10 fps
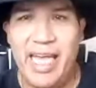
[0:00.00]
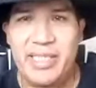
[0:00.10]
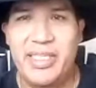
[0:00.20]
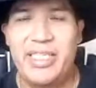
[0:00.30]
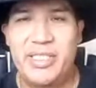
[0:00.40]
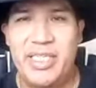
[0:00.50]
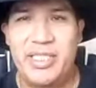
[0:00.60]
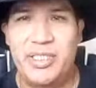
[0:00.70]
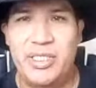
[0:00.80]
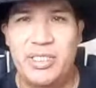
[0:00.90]
these
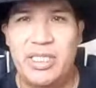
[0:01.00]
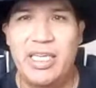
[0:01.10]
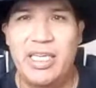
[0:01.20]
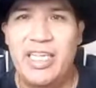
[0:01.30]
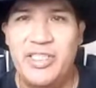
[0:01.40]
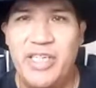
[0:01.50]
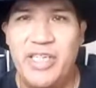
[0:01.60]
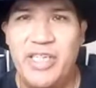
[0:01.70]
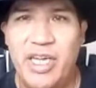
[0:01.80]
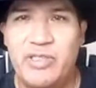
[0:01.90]
senses, and it
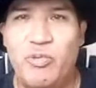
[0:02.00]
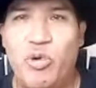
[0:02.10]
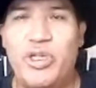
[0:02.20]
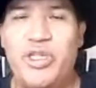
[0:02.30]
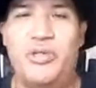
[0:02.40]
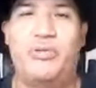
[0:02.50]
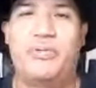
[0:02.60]
does warn you.